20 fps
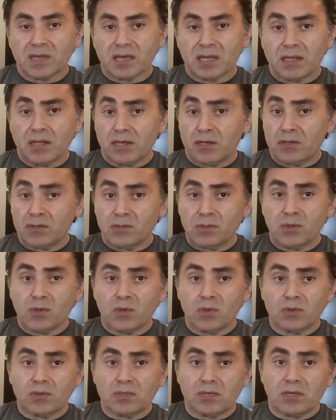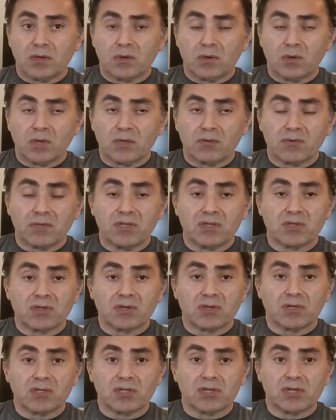And you can do a quick
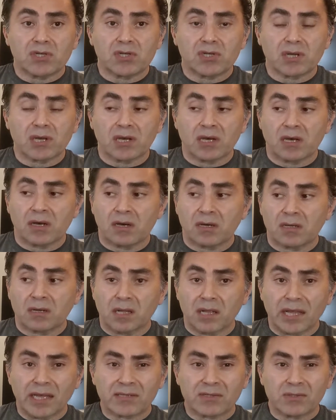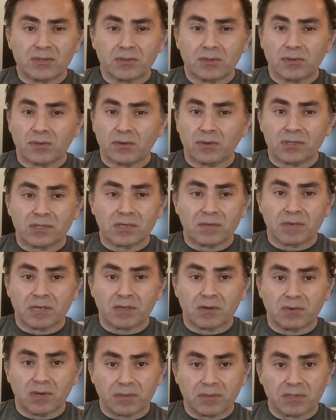research on Glassdoor or some
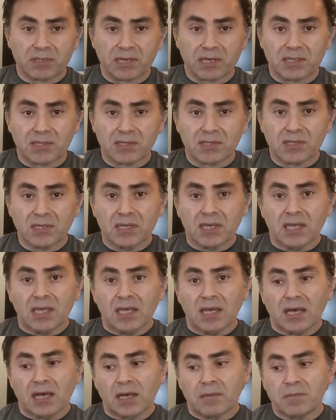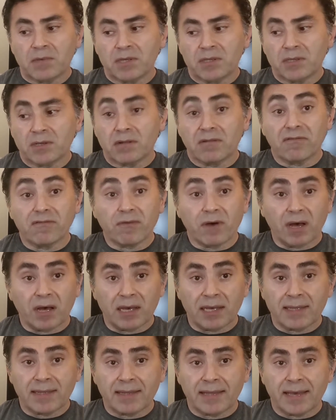other websites, and you'll
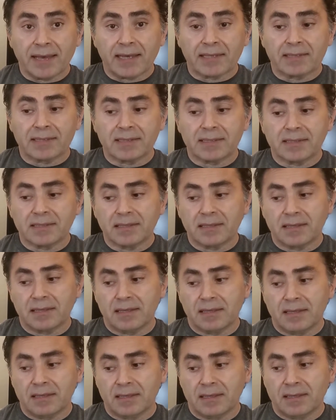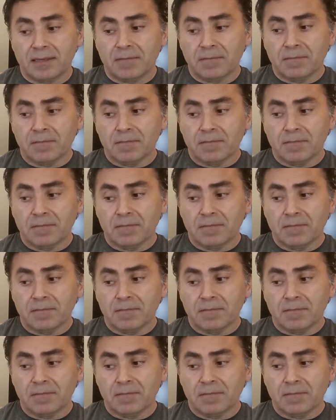find that the